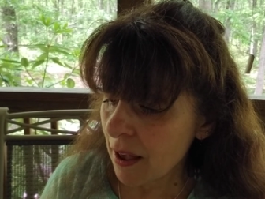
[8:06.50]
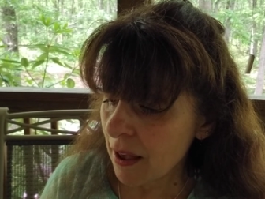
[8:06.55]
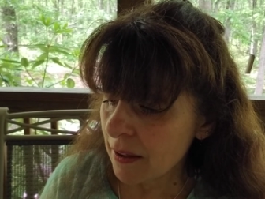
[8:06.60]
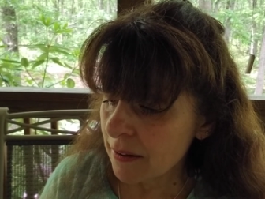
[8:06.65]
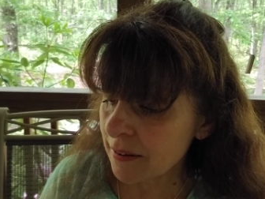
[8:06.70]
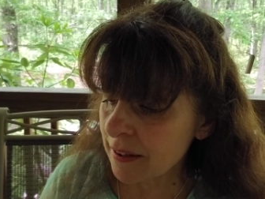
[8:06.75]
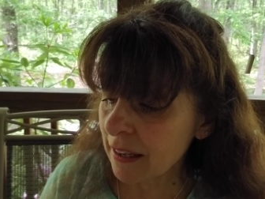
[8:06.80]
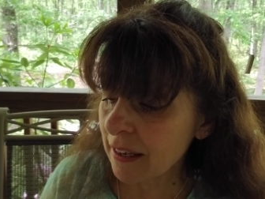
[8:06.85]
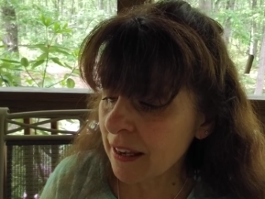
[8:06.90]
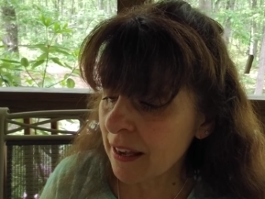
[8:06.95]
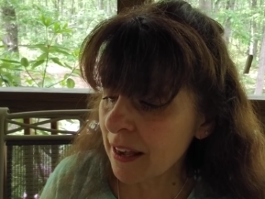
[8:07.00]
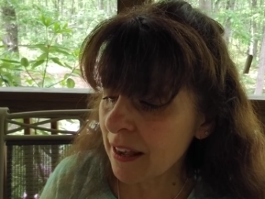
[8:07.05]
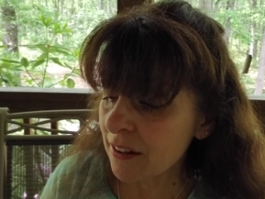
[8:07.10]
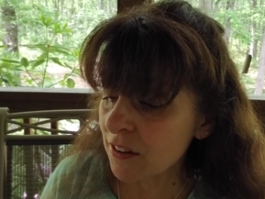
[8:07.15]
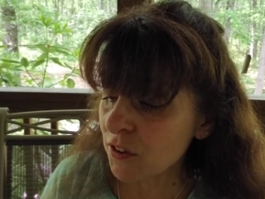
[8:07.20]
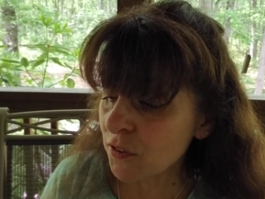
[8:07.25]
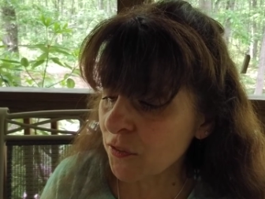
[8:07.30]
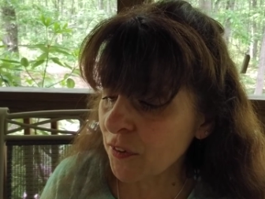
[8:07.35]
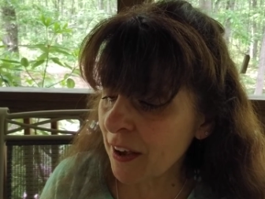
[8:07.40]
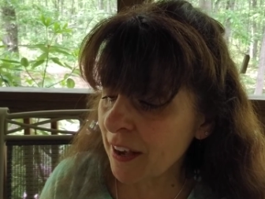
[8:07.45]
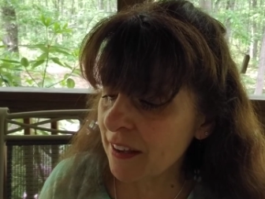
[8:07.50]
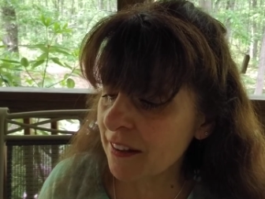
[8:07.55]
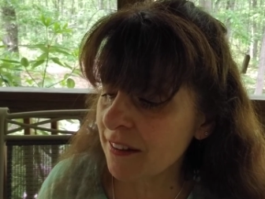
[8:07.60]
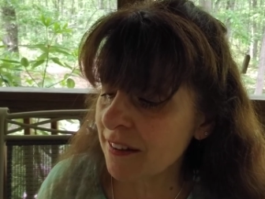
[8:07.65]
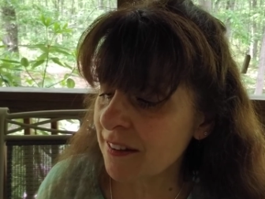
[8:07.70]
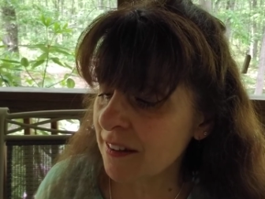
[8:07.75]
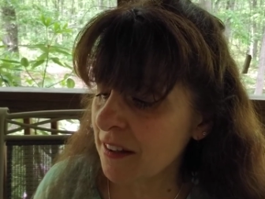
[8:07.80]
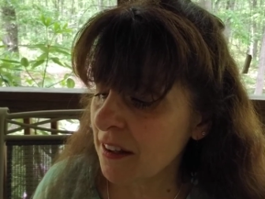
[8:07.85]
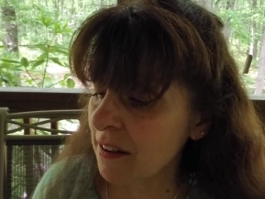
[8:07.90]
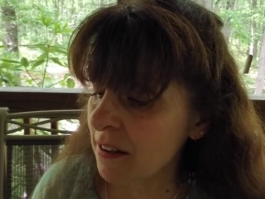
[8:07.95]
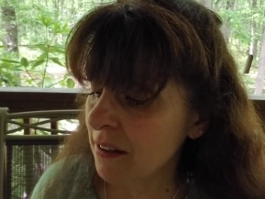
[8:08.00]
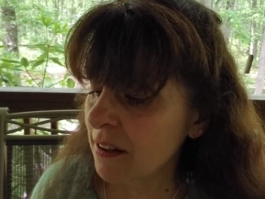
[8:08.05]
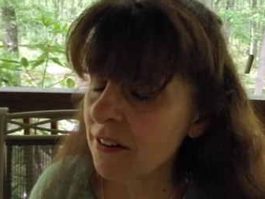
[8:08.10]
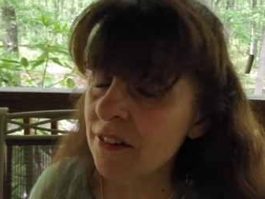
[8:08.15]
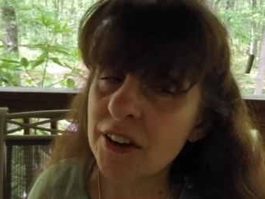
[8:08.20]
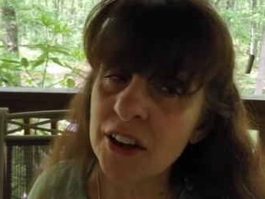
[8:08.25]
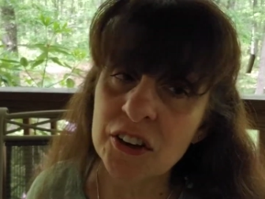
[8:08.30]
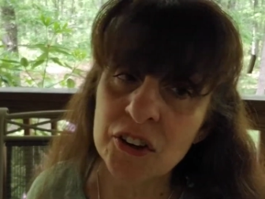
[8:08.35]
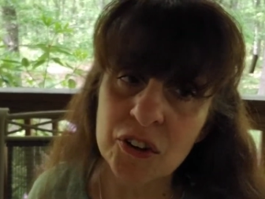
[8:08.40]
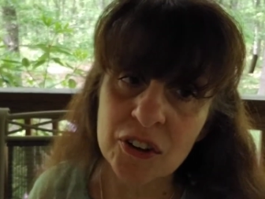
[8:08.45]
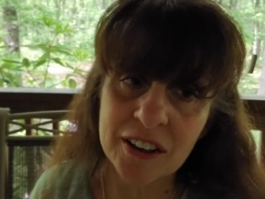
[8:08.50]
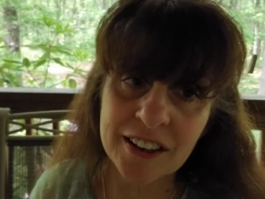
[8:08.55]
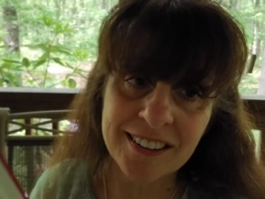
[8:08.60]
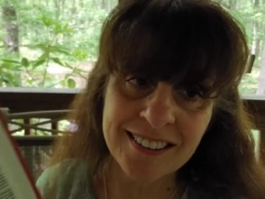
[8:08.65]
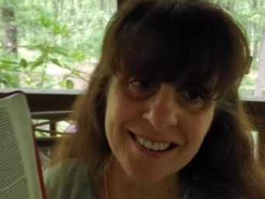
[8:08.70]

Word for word: seek his face continually.